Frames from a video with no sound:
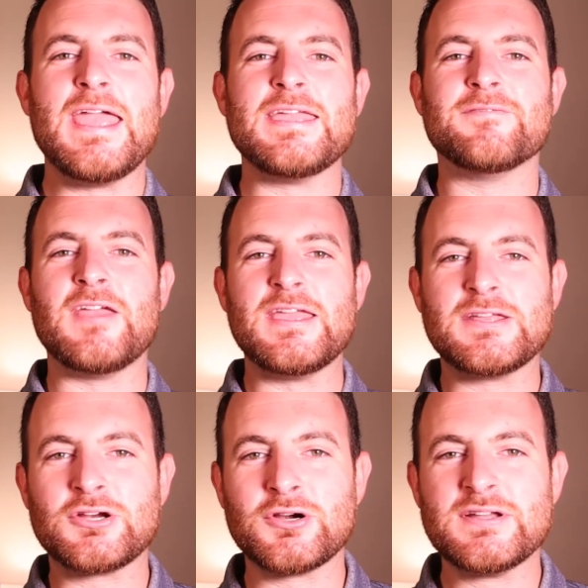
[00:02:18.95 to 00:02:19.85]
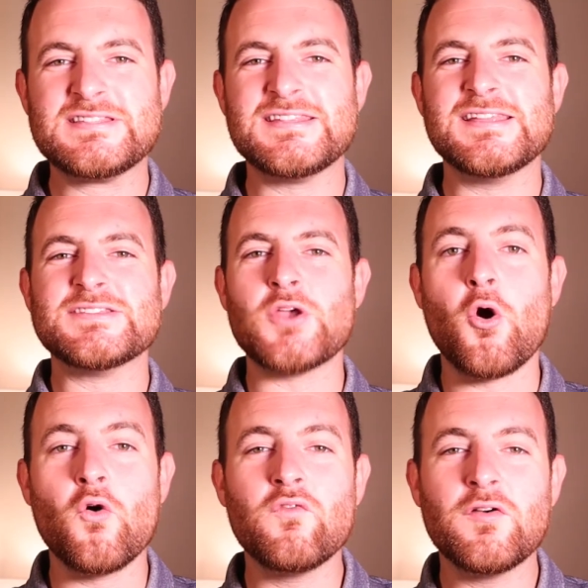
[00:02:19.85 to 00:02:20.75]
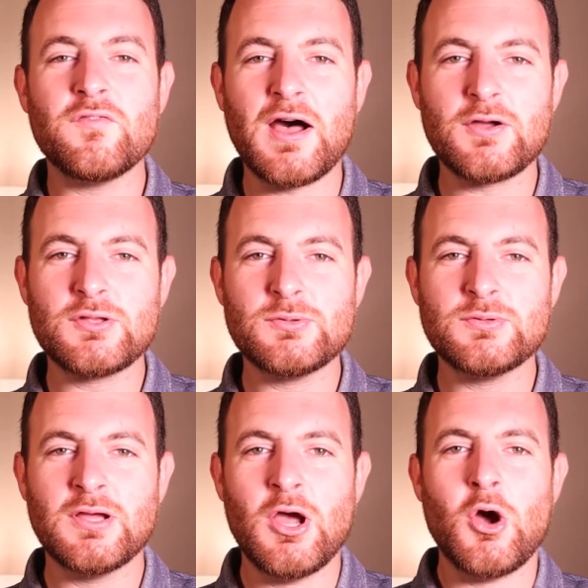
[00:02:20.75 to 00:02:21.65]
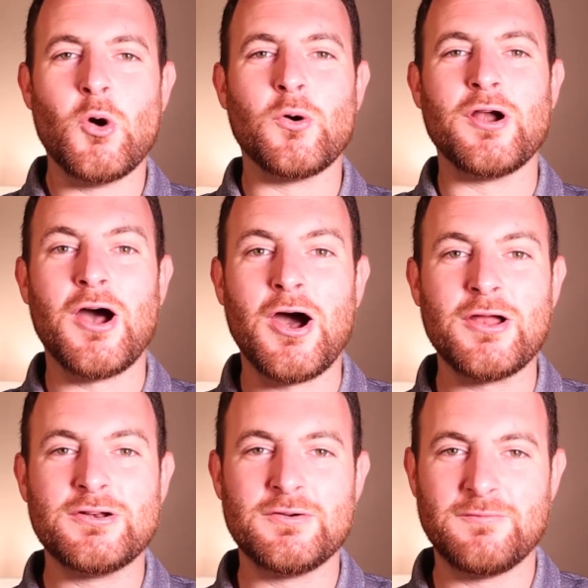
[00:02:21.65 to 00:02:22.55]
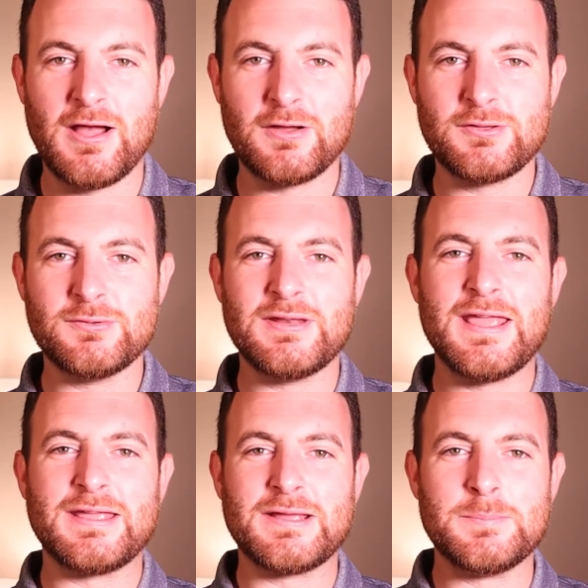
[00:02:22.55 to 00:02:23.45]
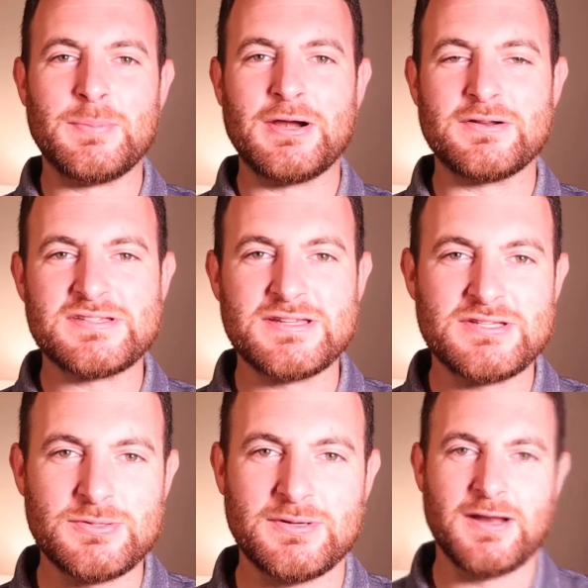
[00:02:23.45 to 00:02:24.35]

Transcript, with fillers: if a currency is overvalued or undervalued in comparison to